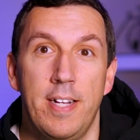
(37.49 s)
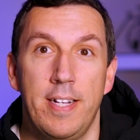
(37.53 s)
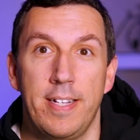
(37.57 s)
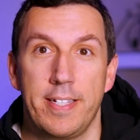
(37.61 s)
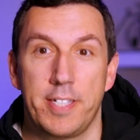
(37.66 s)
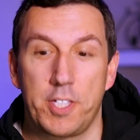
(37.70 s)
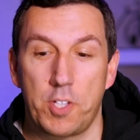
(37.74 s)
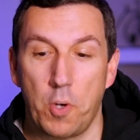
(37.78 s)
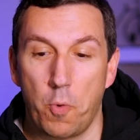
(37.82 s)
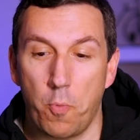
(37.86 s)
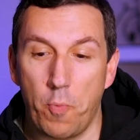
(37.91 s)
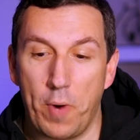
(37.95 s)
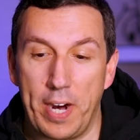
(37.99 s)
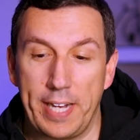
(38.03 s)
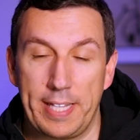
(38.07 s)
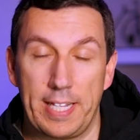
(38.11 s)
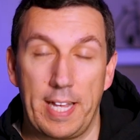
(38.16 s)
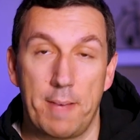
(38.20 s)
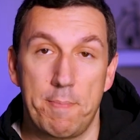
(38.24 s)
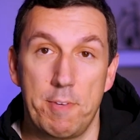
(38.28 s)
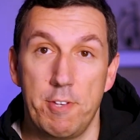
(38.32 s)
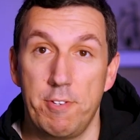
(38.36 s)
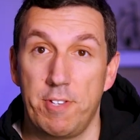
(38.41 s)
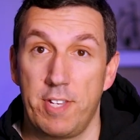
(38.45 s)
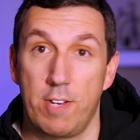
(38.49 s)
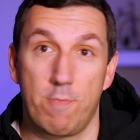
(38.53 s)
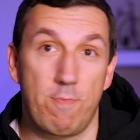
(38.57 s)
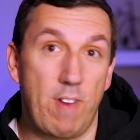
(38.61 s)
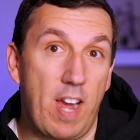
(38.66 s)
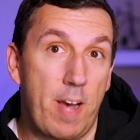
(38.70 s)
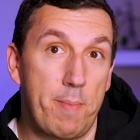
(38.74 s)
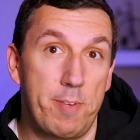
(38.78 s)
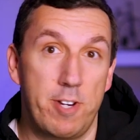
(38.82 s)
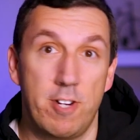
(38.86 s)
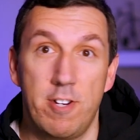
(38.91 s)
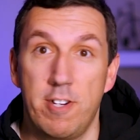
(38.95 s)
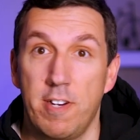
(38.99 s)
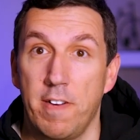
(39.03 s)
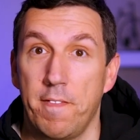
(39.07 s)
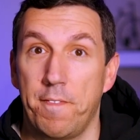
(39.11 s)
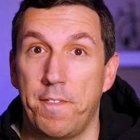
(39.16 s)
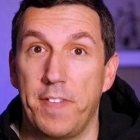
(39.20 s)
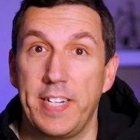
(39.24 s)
So while I'm using Robinhood and